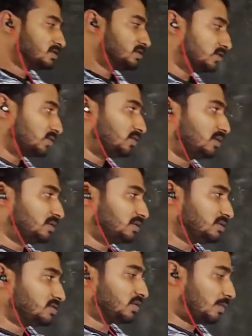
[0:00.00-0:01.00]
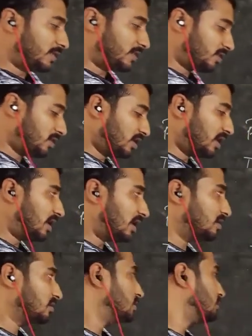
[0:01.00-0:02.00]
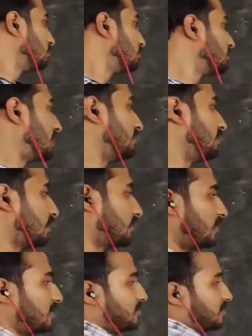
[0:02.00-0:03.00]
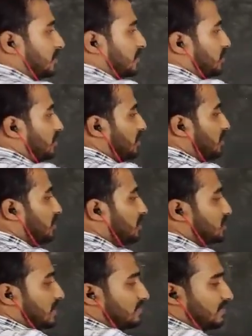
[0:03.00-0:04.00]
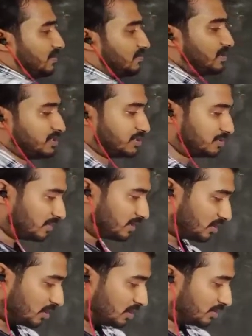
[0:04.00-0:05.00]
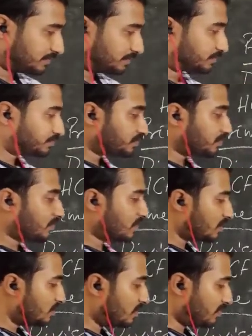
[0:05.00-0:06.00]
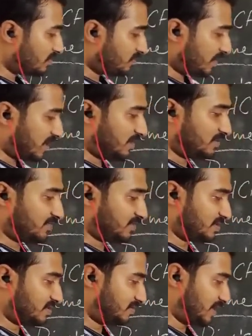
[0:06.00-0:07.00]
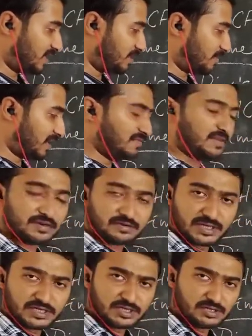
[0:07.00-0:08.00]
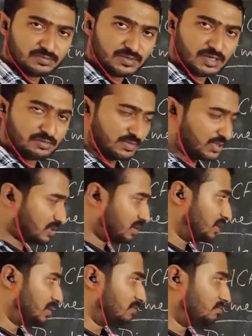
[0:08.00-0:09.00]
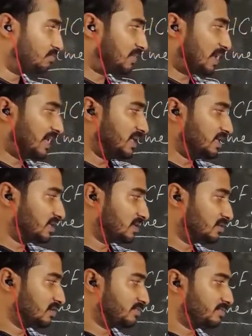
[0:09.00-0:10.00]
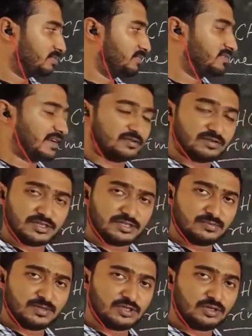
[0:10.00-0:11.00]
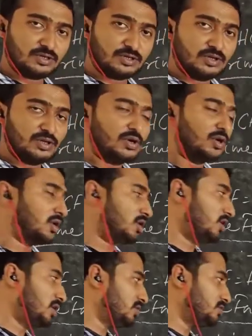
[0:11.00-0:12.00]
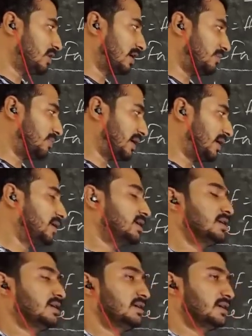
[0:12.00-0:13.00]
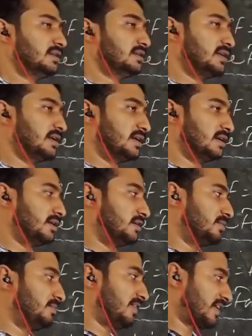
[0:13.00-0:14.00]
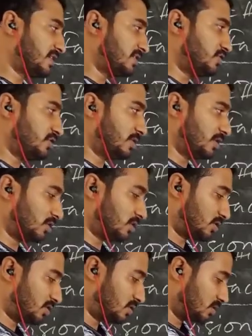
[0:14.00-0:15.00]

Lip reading: So this is one method, prime factorization method. In this prime factorization method, we have to first find the prime factorization of the number by factorization method, or you can apply the factor tree method.